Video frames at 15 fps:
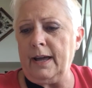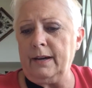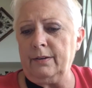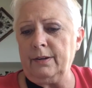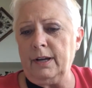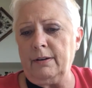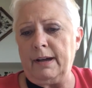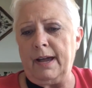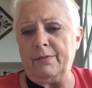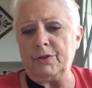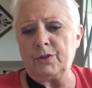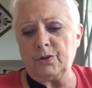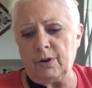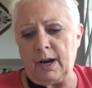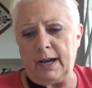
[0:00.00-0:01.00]
I don't know. I
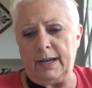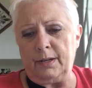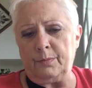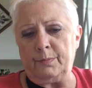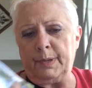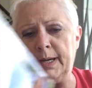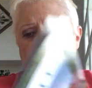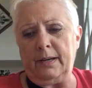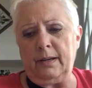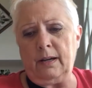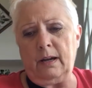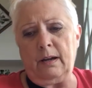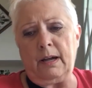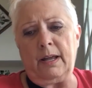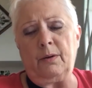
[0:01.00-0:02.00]
haven't tried, but
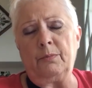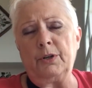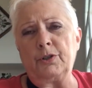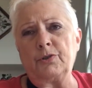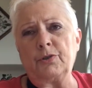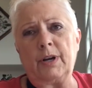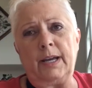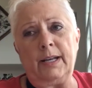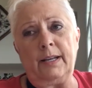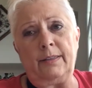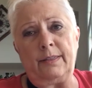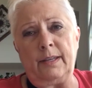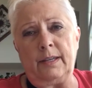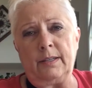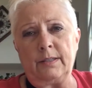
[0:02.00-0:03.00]
uh, I don't want to try
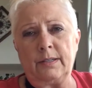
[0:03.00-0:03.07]
anything